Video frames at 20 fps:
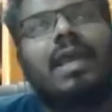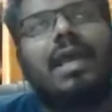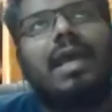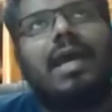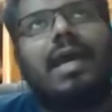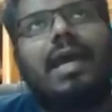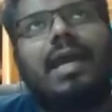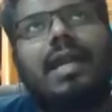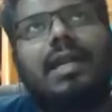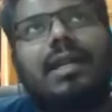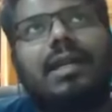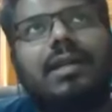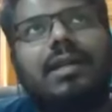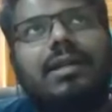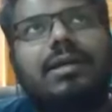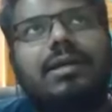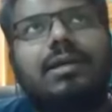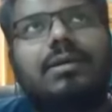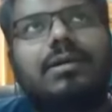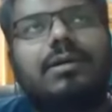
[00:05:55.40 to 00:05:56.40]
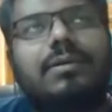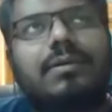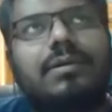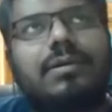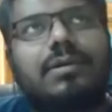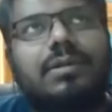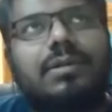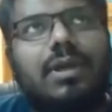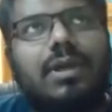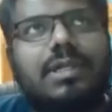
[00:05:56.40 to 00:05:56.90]
and
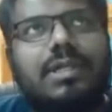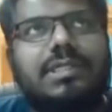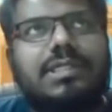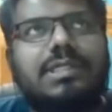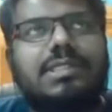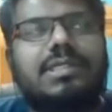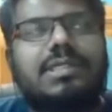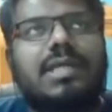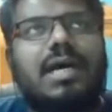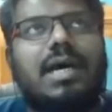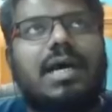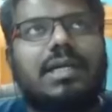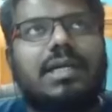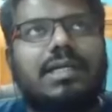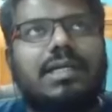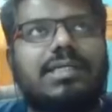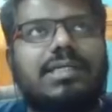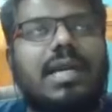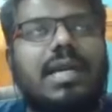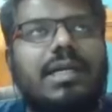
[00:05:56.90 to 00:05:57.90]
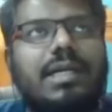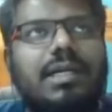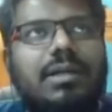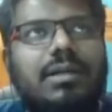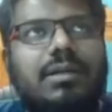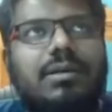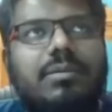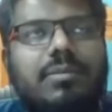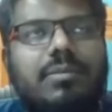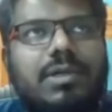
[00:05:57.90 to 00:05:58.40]
not just understand it,
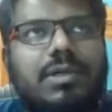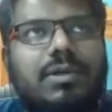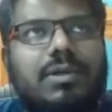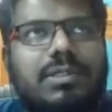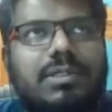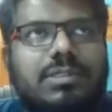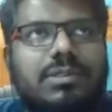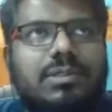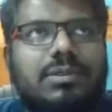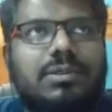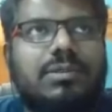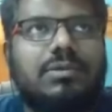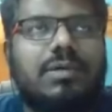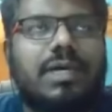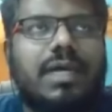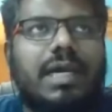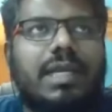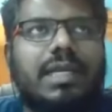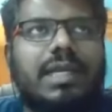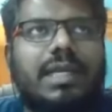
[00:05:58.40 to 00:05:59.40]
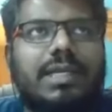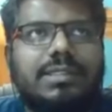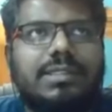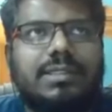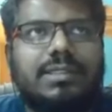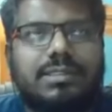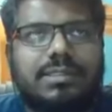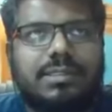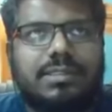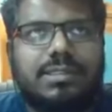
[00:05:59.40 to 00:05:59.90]
but also highlight
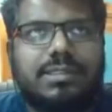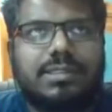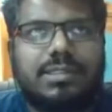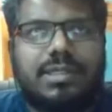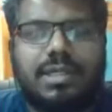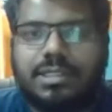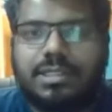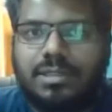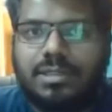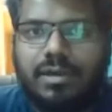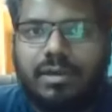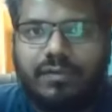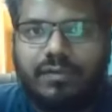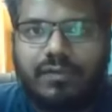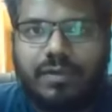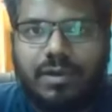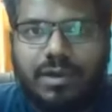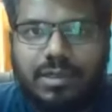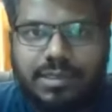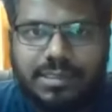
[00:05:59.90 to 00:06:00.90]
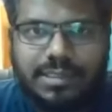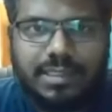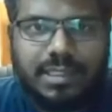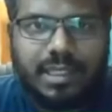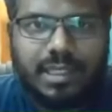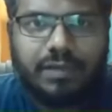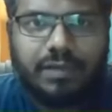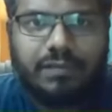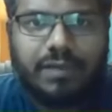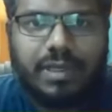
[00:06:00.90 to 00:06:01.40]
certain structural flaws
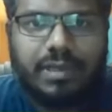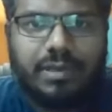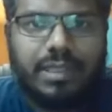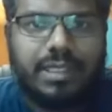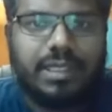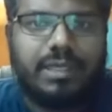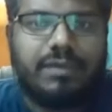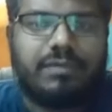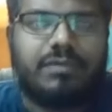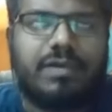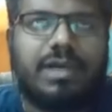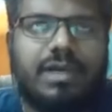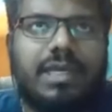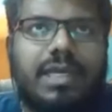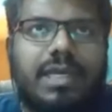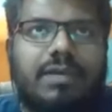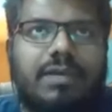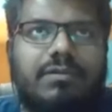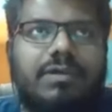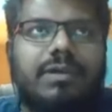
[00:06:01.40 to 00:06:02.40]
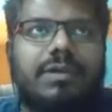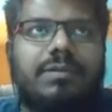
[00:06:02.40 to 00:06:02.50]
if I ever